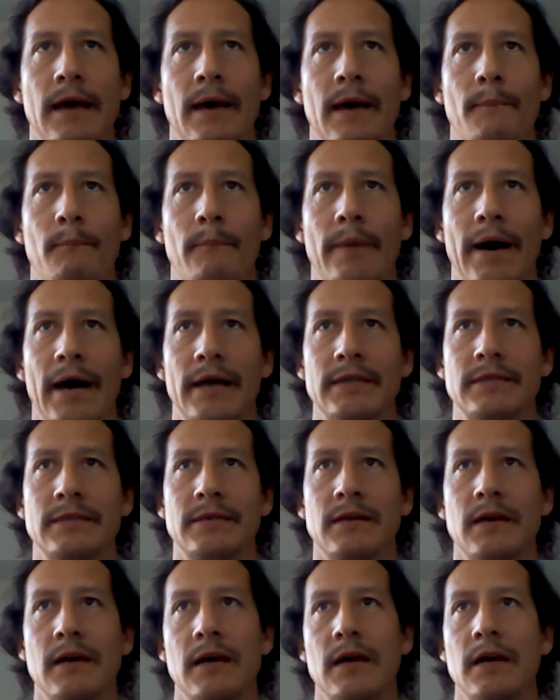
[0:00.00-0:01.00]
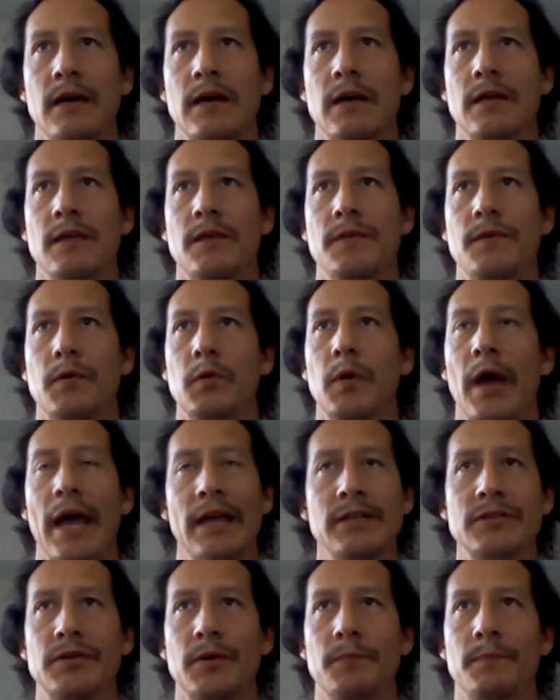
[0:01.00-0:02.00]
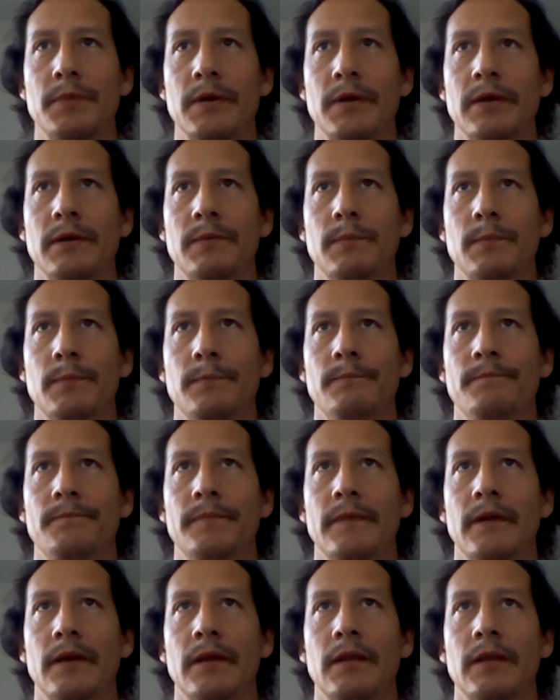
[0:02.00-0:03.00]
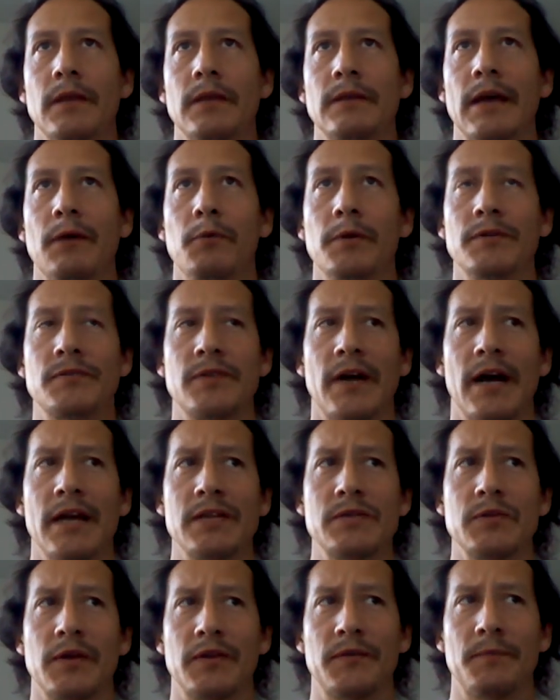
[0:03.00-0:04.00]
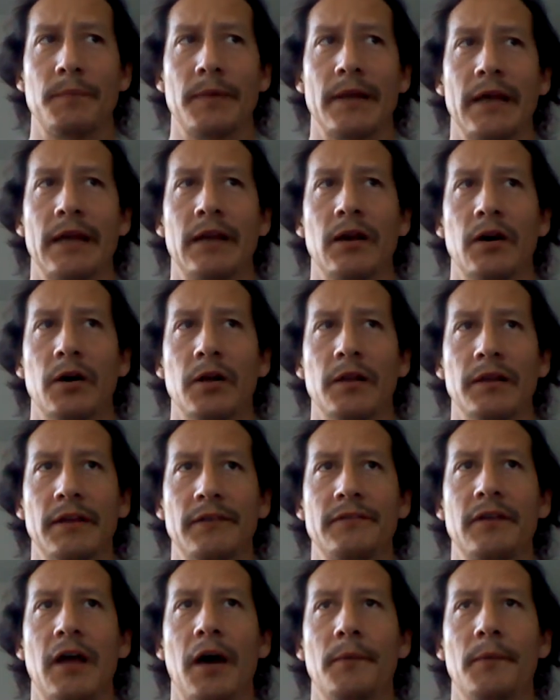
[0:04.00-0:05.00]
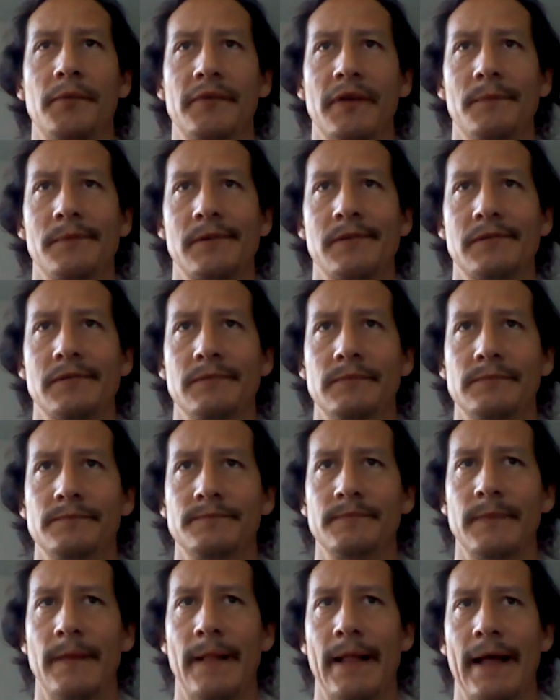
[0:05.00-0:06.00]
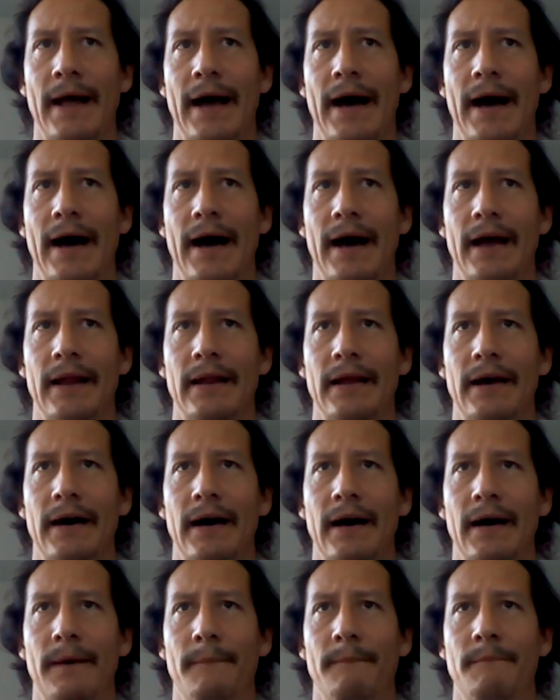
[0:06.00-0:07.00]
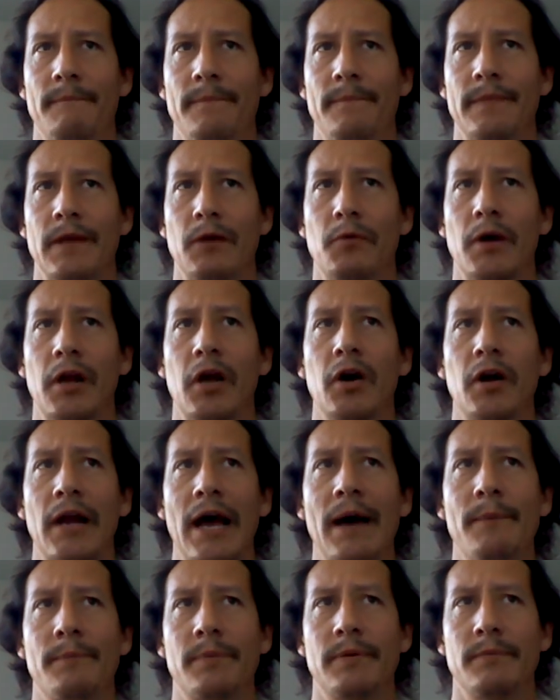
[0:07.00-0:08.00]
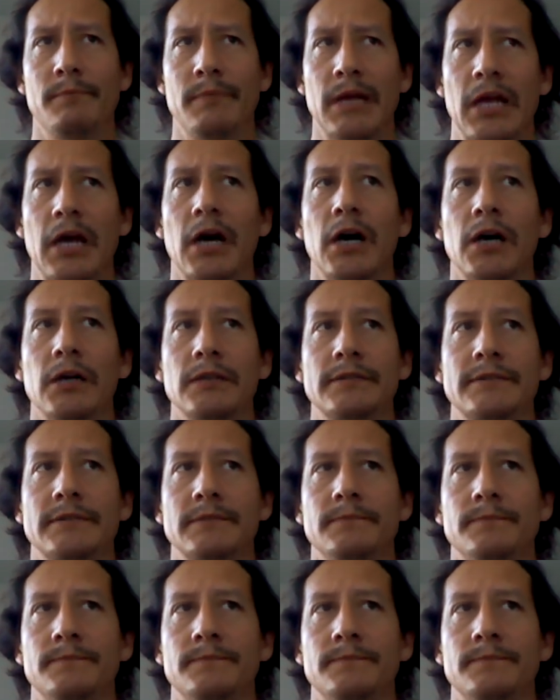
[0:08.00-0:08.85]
But through entropy, they will try to explain all these concepts. And they were caught up because